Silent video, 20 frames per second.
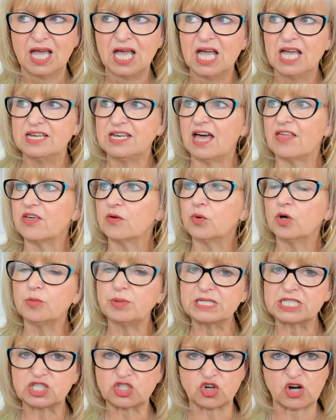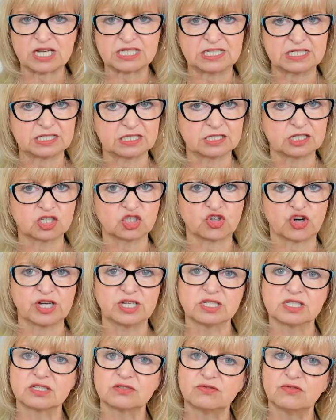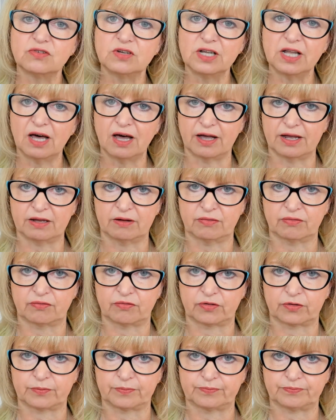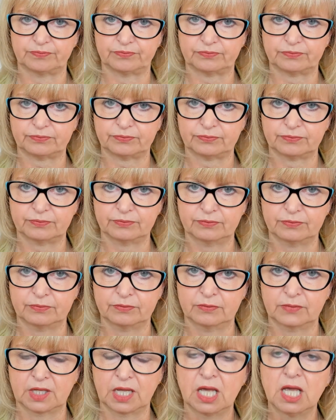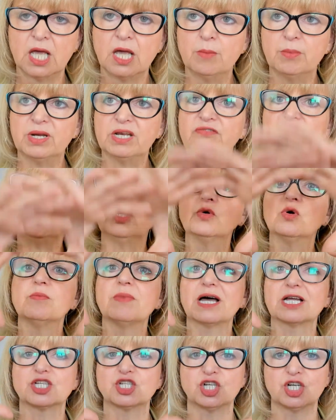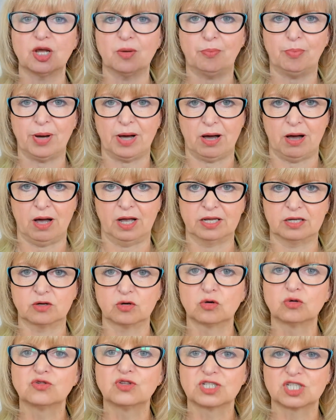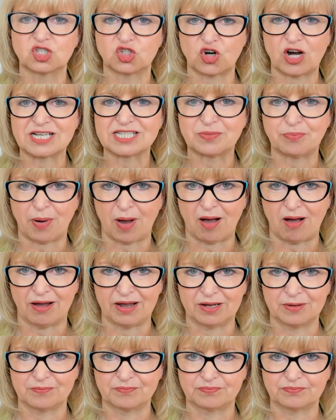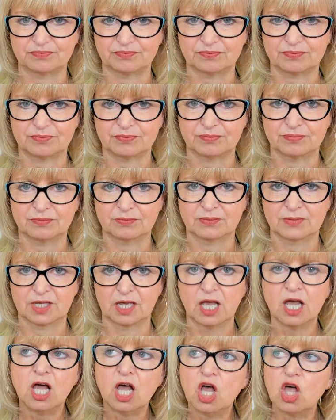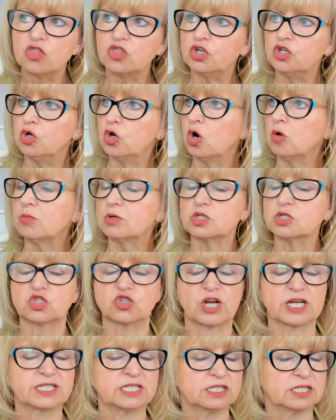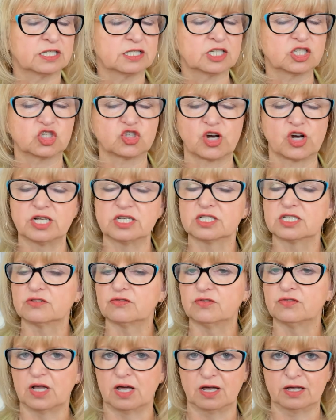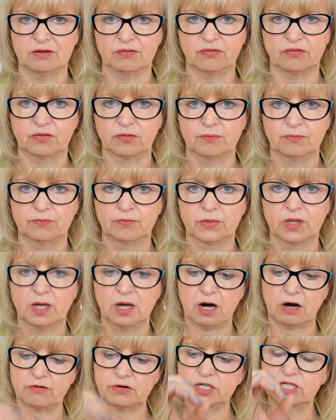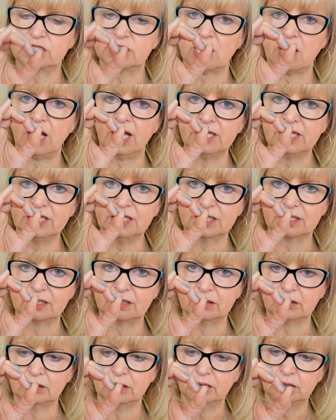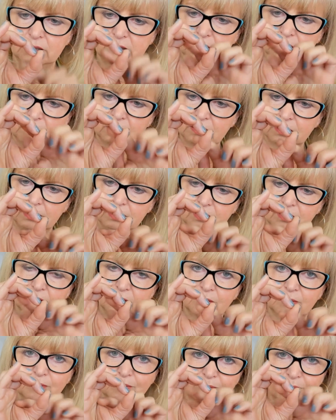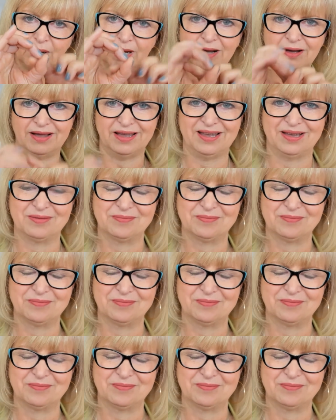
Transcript: Now, there will be stresses and strains of life, but if you imagine a pie called the stress pie, the normal stresses and strains of life are a tiny little pie.